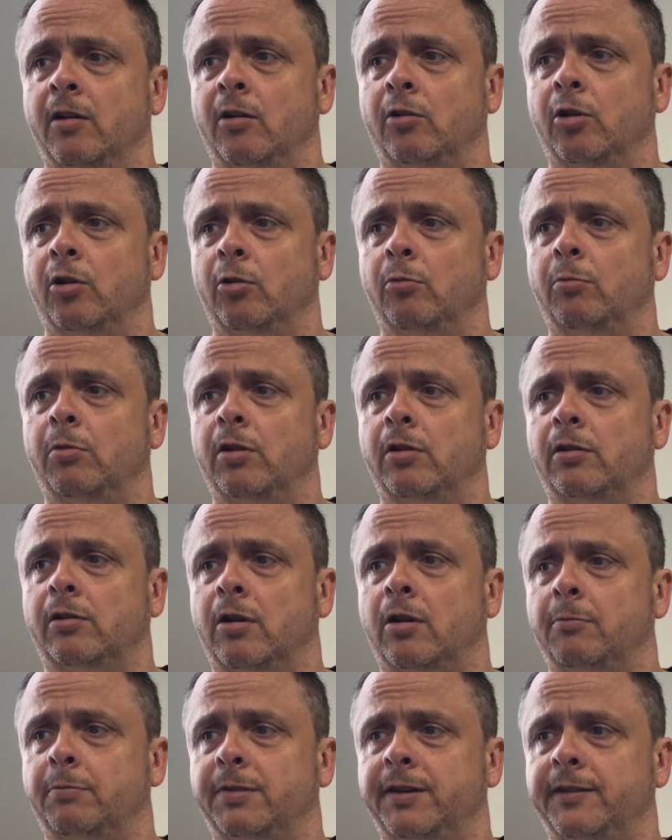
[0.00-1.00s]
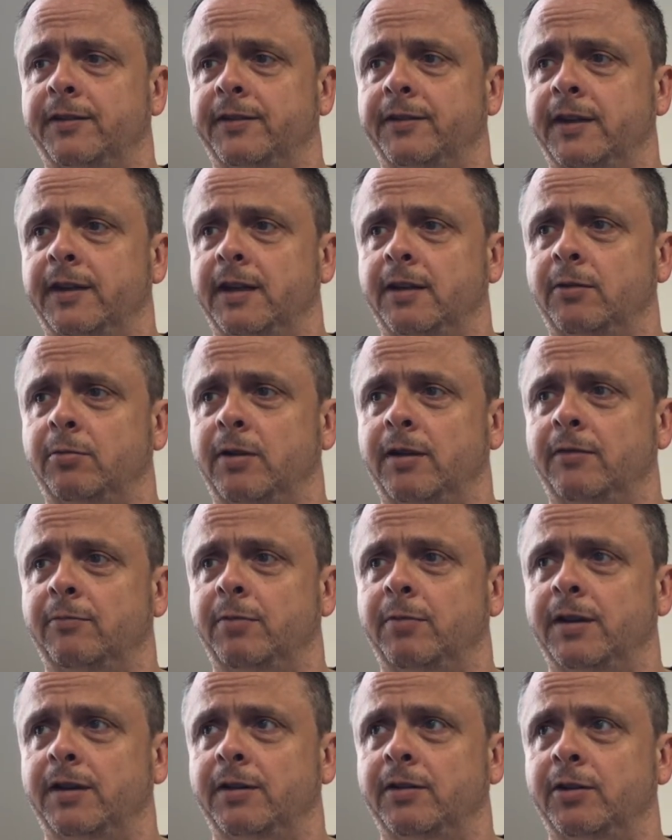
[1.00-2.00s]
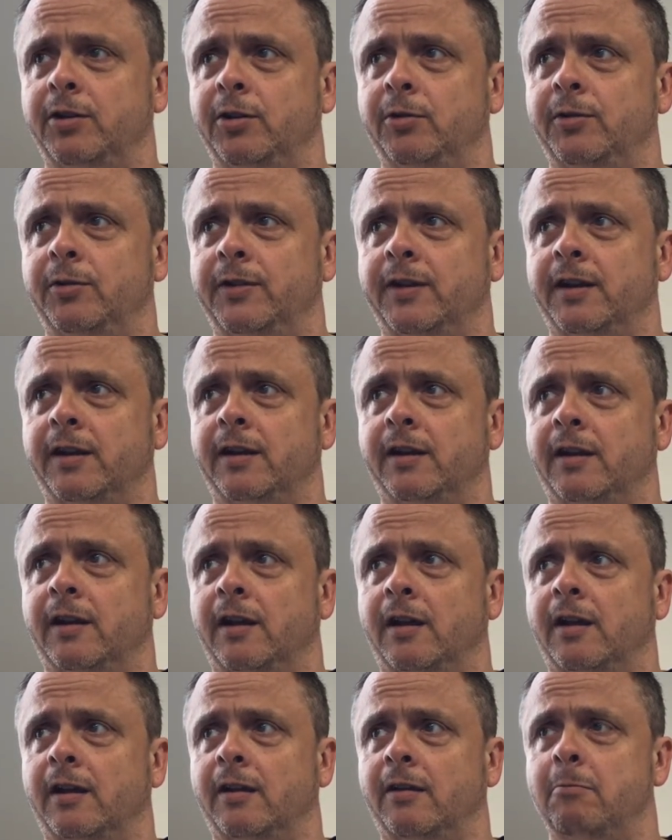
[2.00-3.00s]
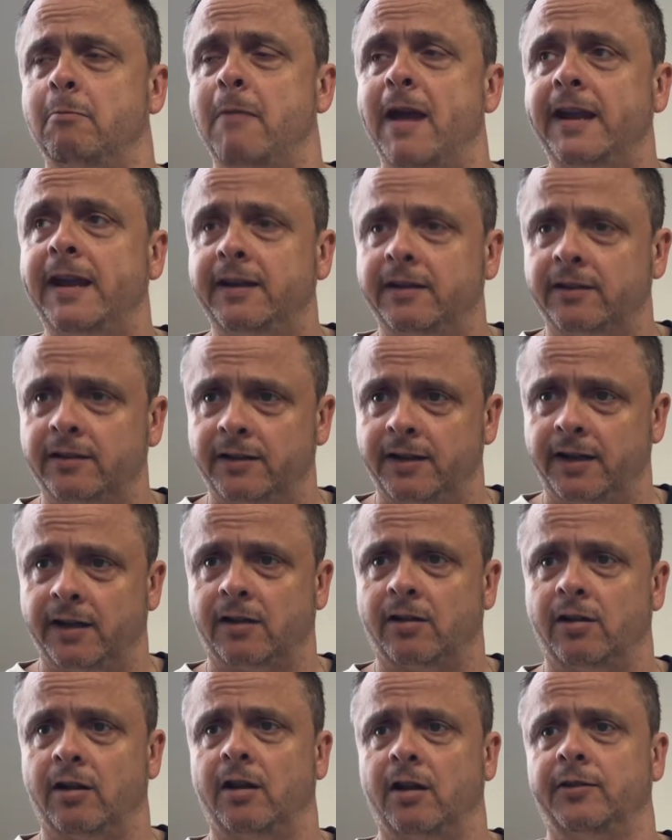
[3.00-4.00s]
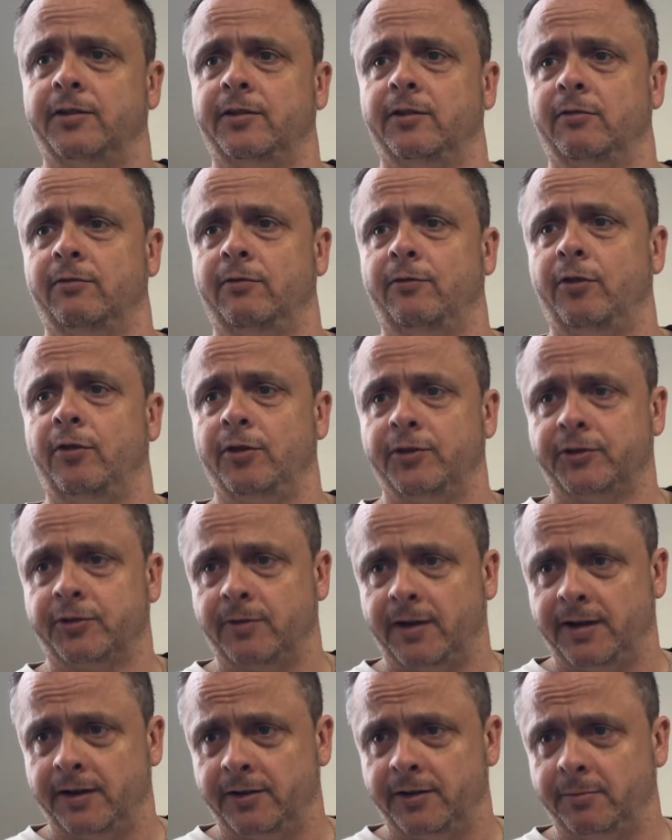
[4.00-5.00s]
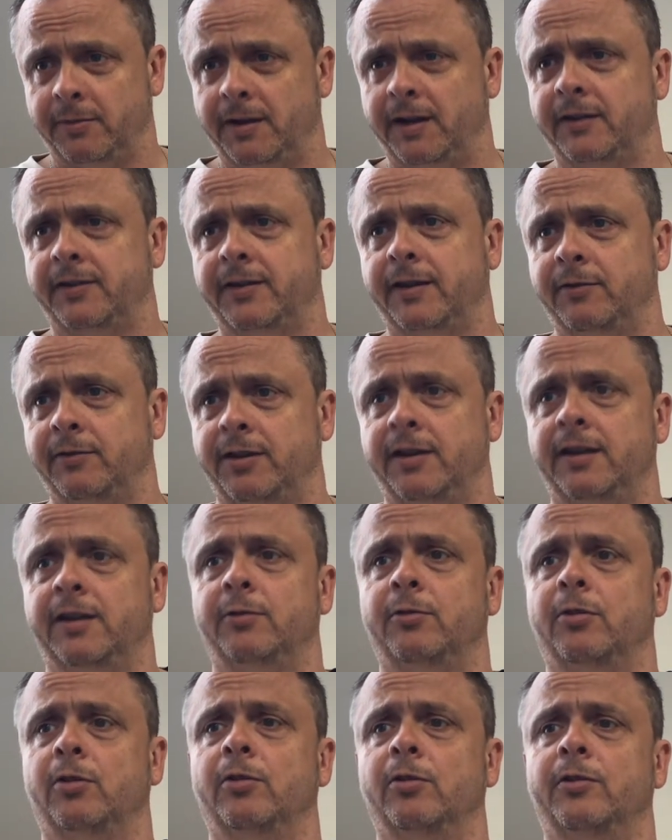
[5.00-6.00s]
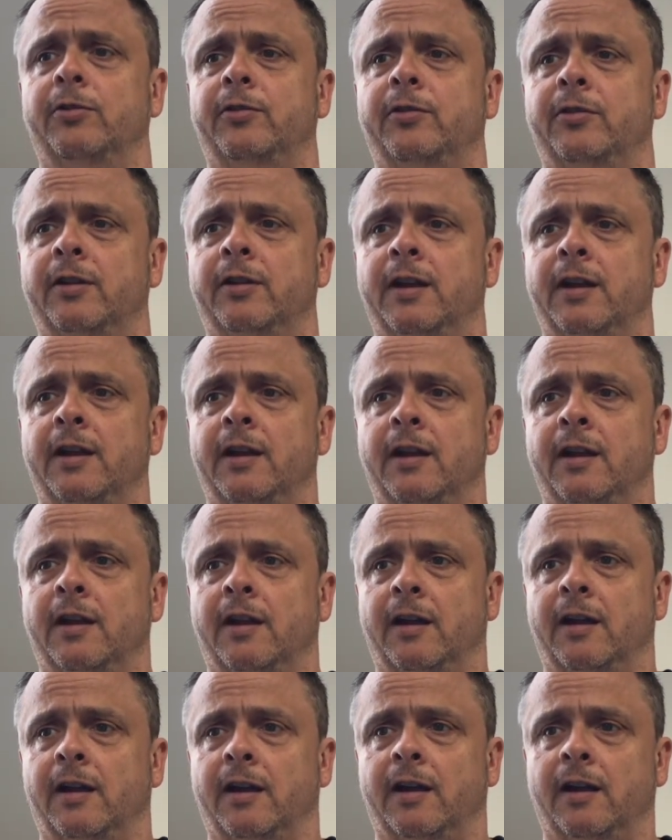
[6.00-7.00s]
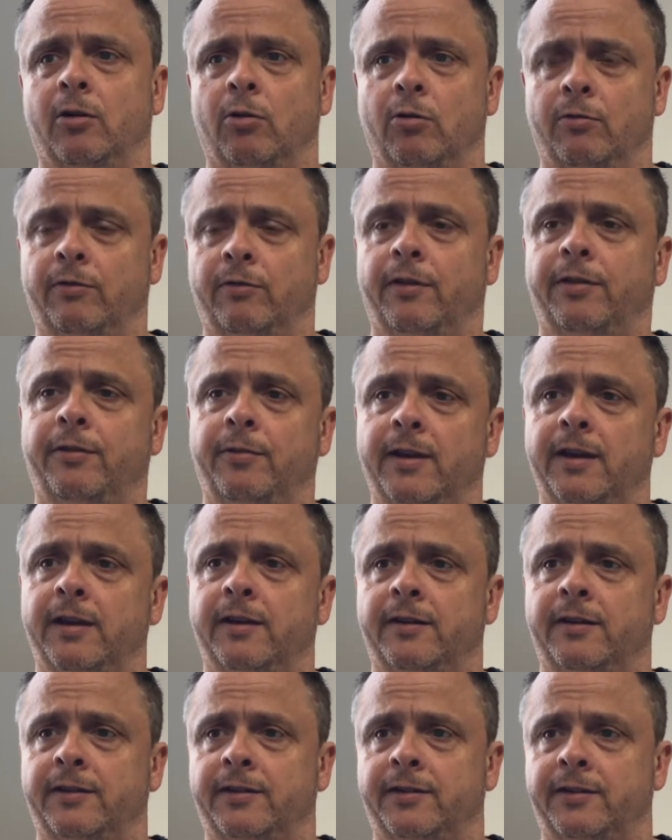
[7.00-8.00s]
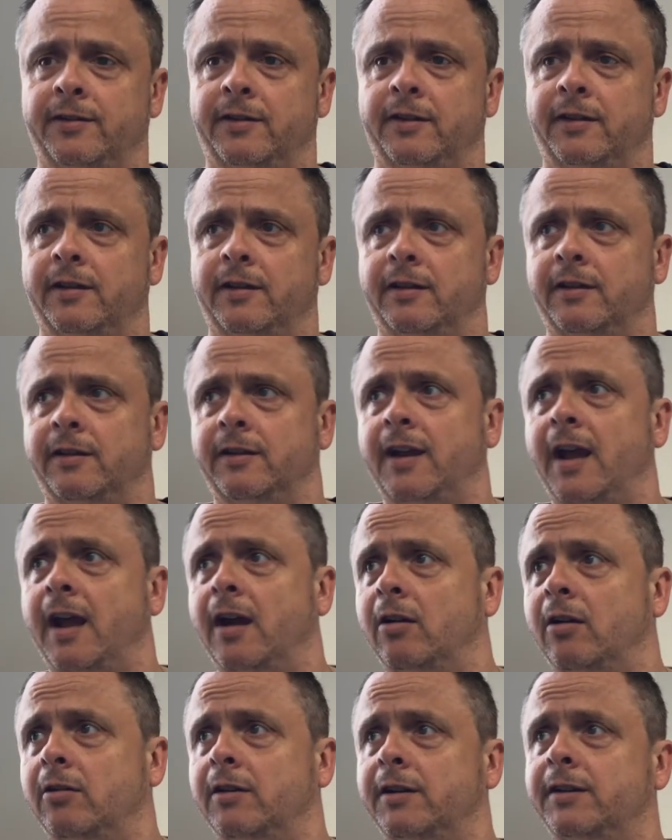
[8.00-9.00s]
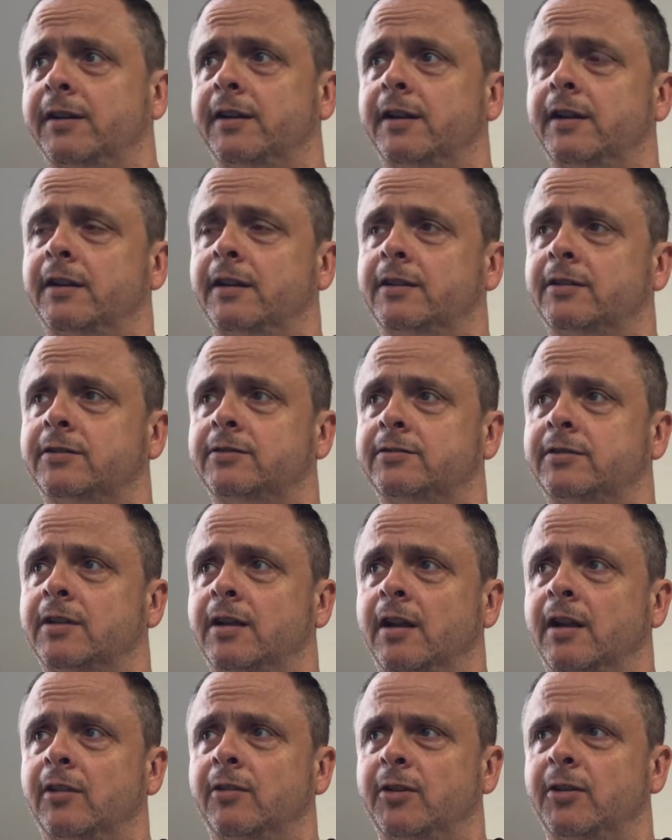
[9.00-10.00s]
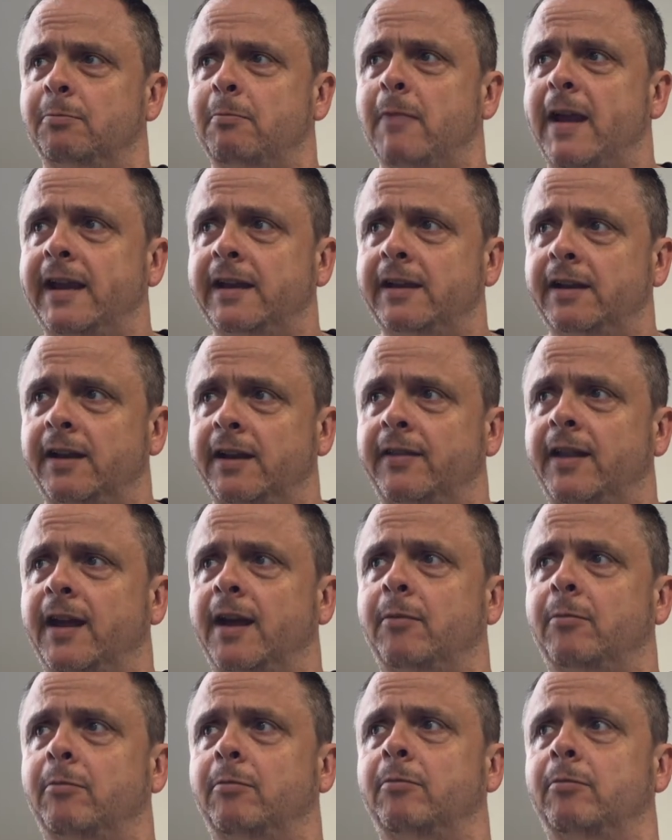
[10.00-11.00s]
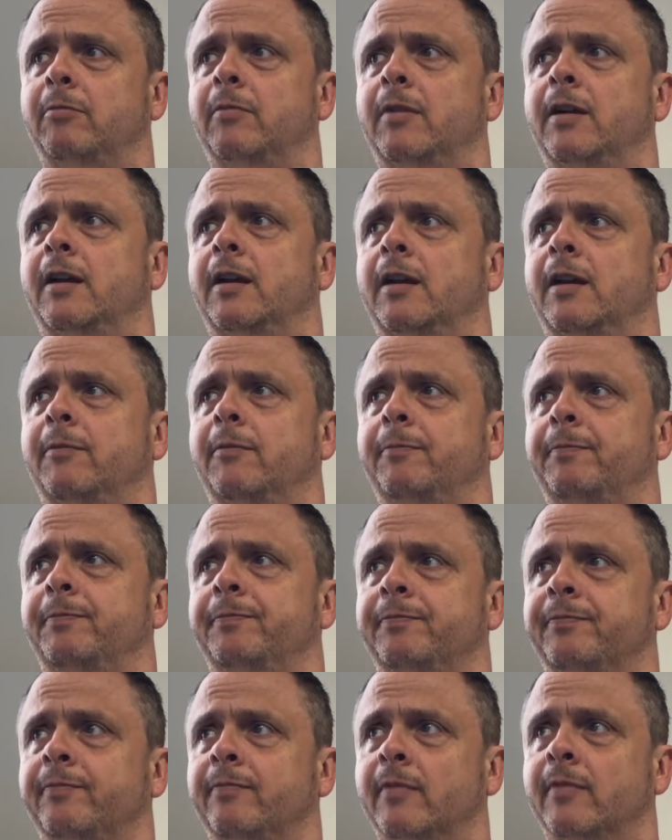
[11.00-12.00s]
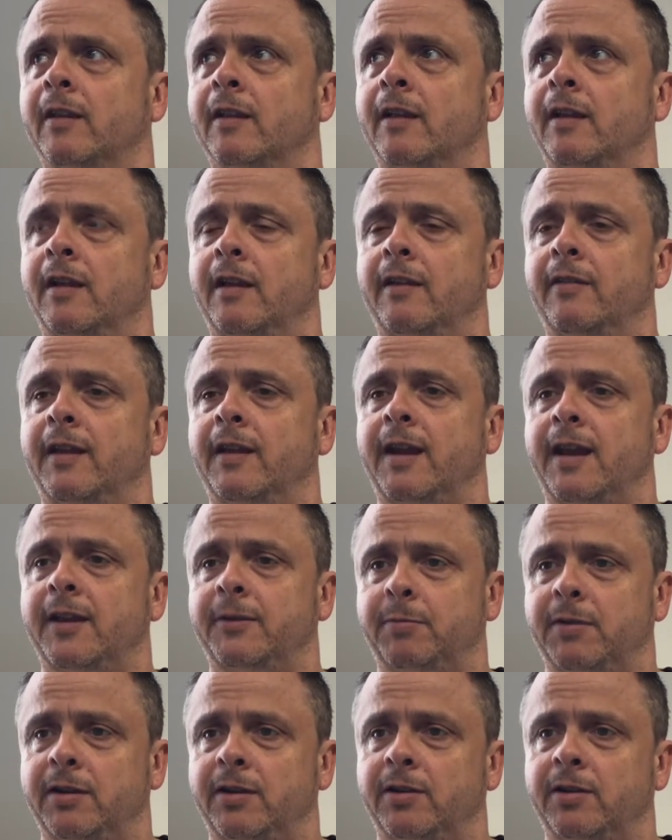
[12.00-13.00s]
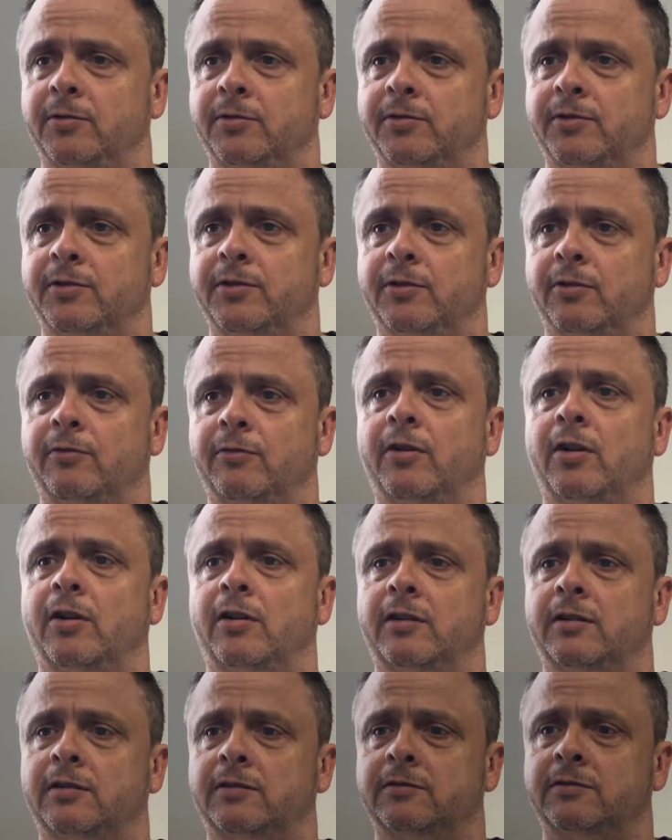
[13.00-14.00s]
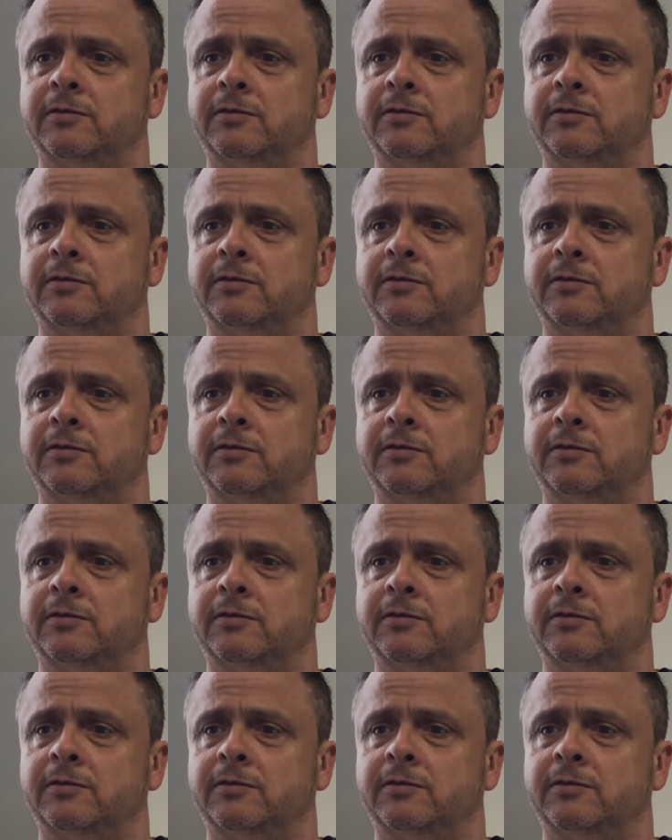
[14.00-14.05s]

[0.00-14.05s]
global competency, we've been using mainly a class of first graders, meaning 17-year-olds, over 3 years now, and there's mainly them that has been used so far.